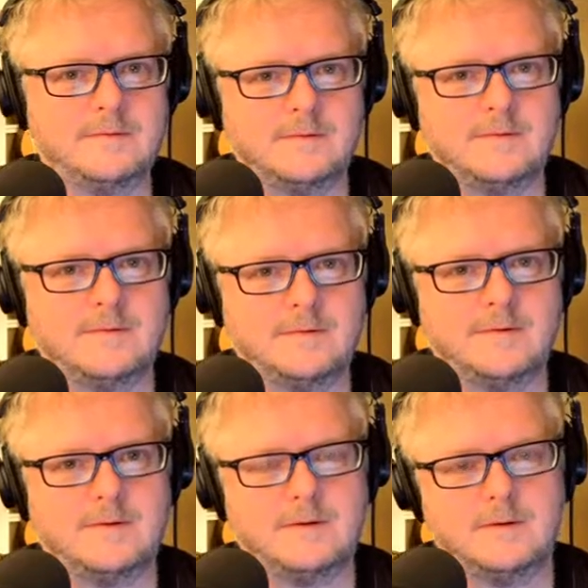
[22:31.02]

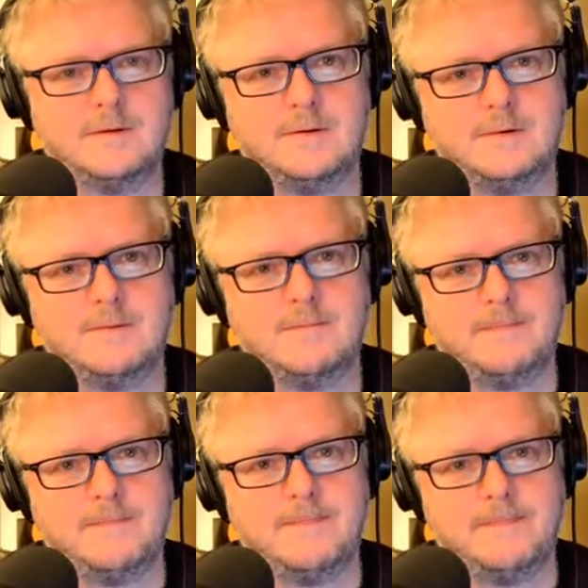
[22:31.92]

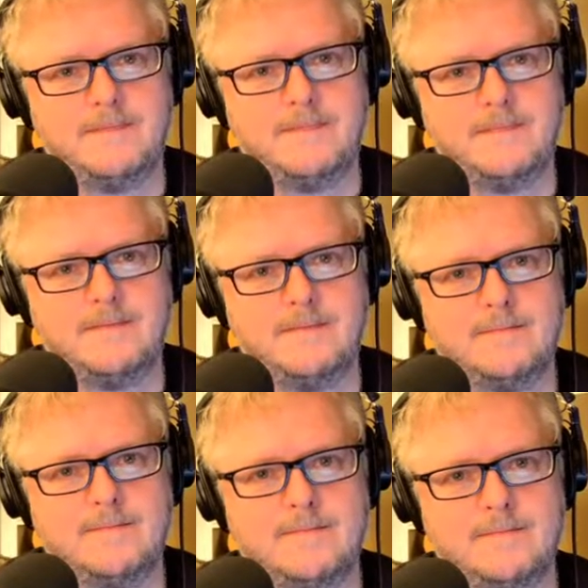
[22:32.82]

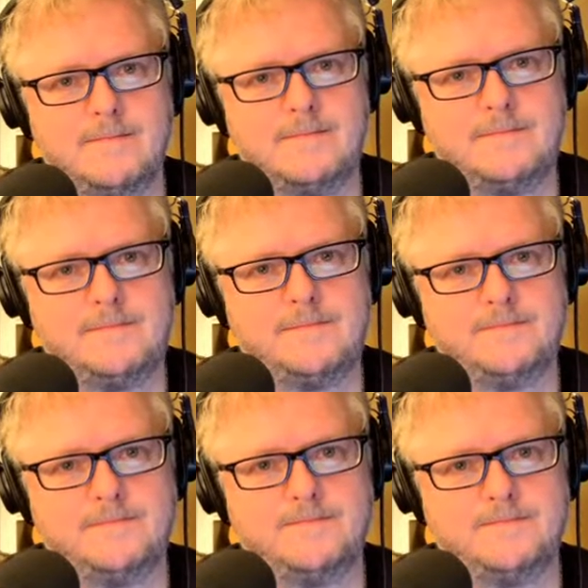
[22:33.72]
No words are spoken by the person on screen.